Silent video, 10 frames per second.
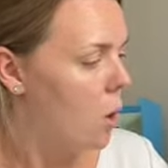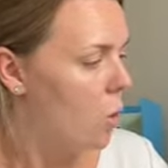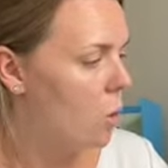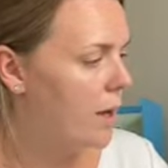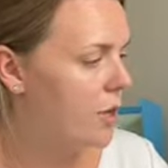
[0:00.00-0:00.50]

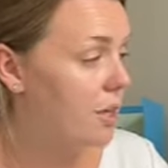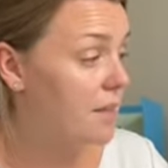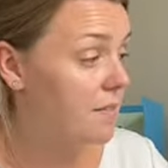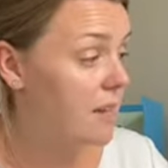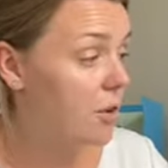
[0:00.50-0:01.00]
"We could
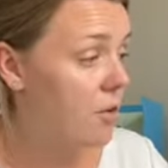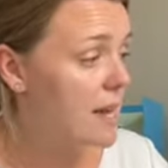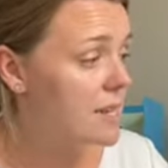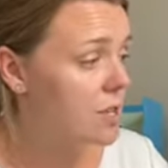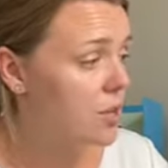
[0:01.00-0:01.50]
live in a
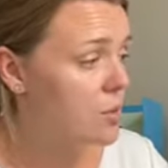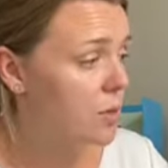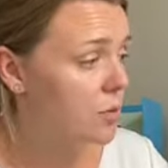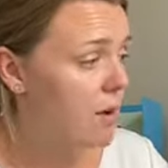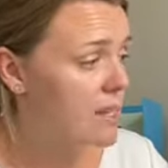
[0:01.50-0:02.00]
grass hut
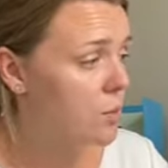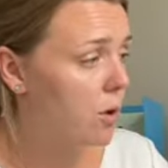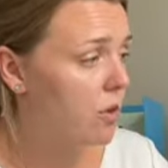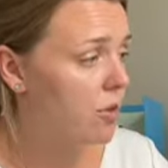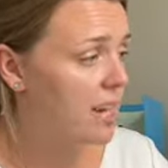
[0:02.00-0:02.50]
with grass
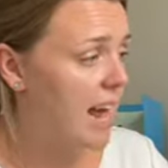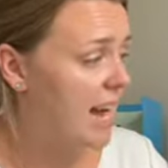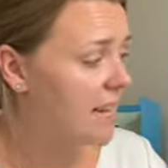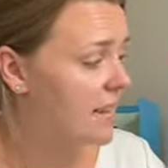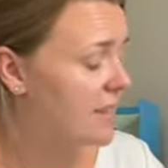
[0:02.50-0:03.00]
walls on an
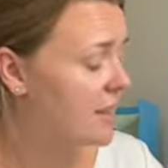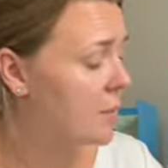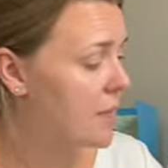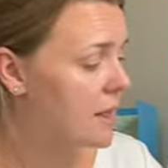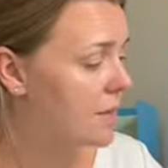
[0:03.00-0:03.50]
island in the
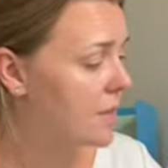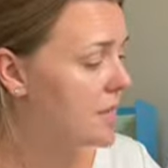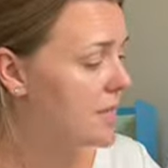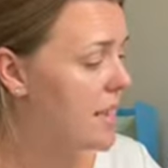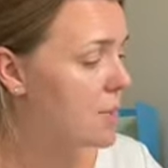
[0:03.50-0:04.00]
middle of the
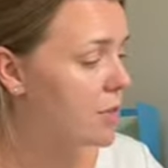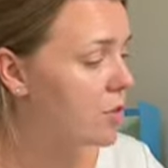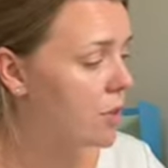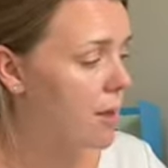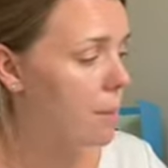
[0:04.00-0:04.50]
sea, with
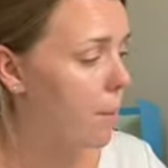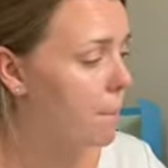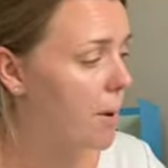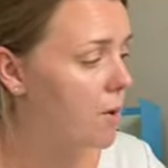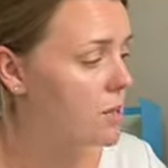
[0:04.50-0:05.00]
nothing
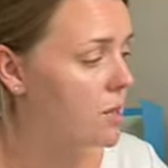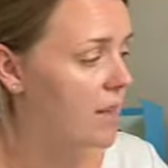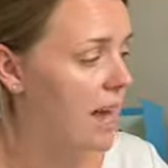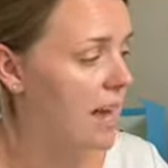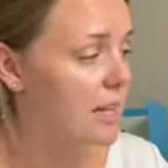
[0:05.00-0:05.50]
but boats on
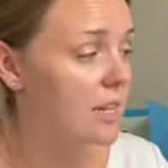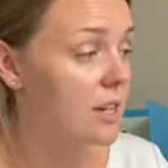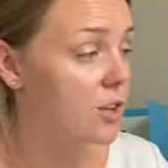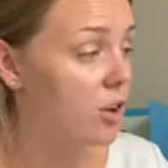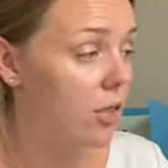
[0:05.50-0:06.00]
the island
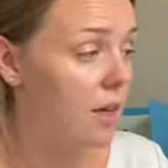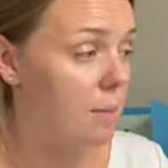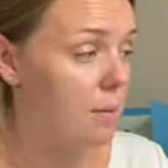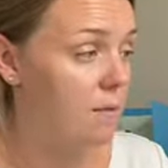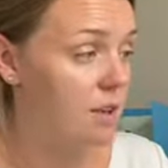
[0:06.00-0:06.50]
and nothing
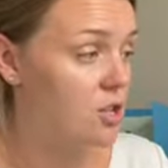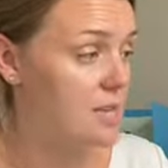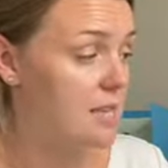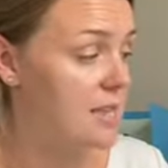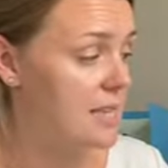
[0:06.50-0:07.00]
but
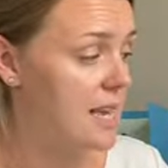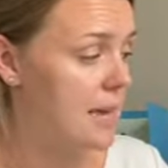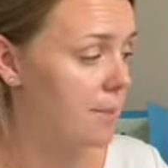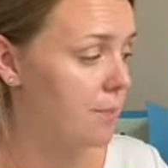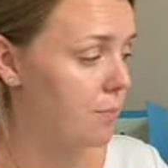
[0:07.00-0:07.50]
fishes in the
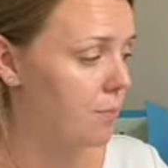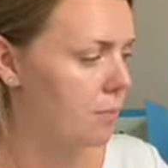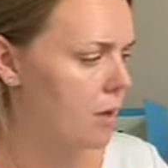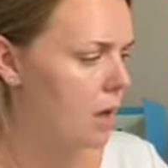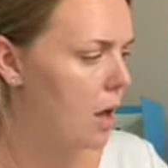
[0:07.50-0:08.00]
sea."
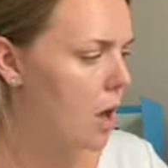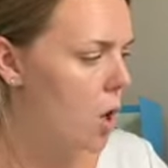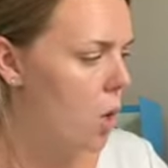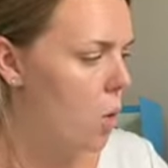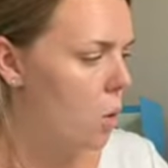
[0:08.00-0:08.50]

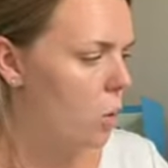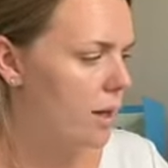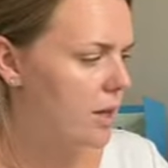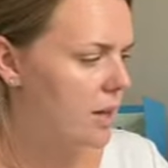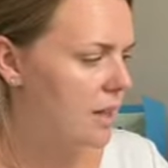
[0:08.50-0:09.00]

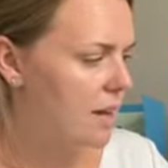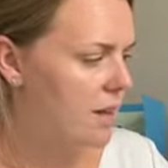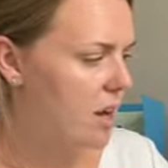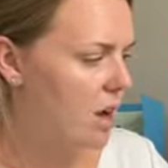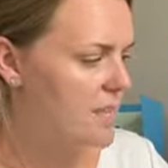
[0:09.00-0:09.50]
"We could live
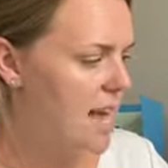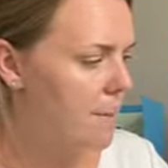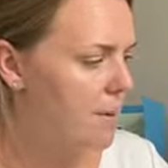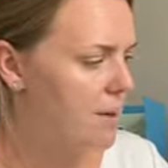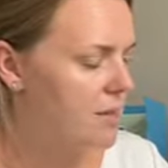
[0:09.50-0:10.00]
in a hot
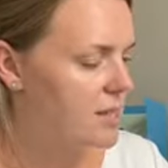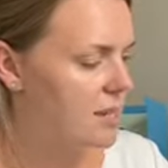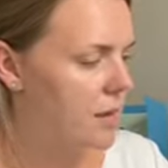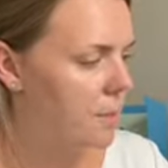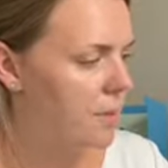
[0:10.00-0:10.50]
air balloon,"
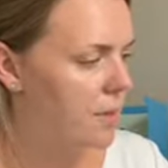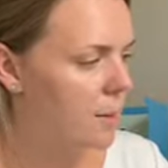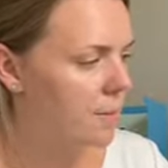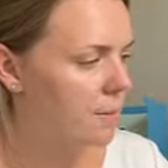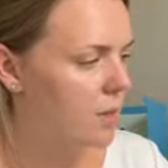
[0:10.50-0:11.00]
said her
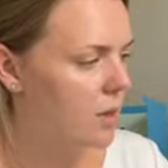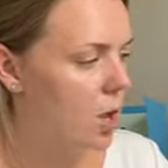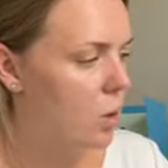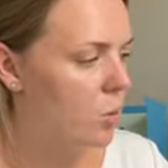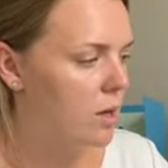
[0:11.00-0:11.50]
mother.
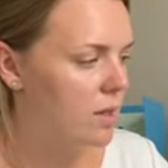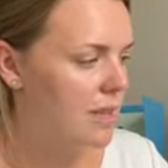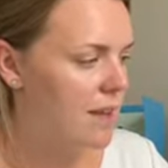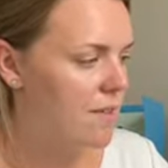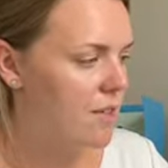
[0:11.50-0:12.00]
"We could
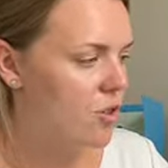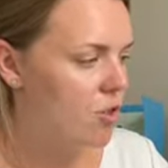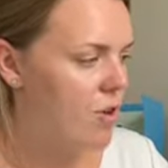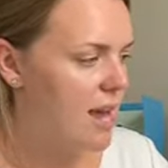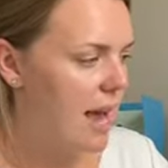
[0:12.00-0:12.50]
live in the
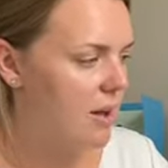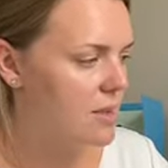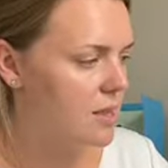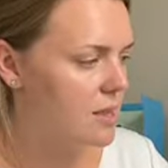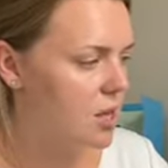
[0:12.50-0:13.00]
tree
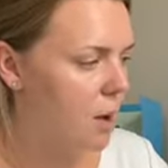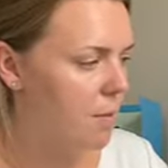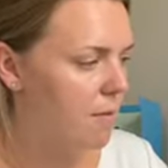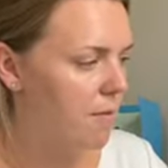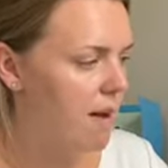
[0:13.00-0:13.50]
house at the
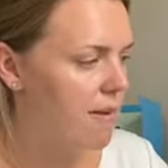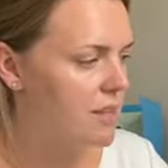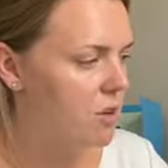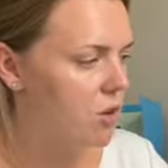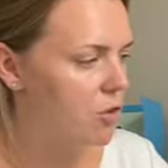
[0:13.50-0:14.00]
top of a very
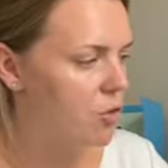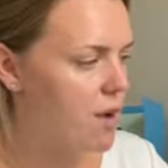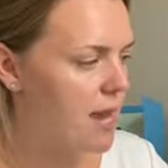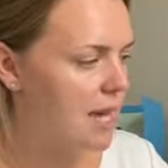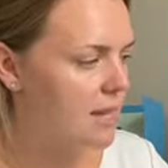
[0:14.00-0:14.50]
tall
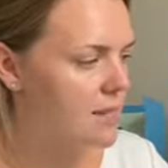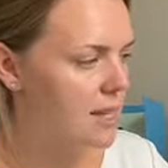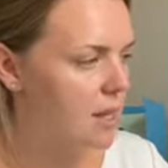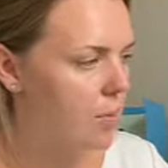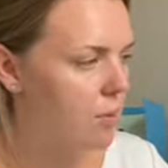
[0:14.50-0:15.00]
tree,"
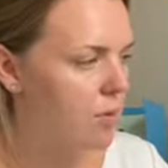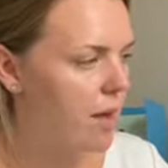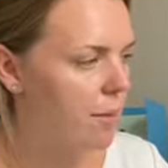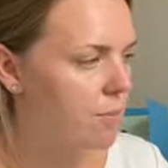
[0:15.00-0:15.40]
said her brother.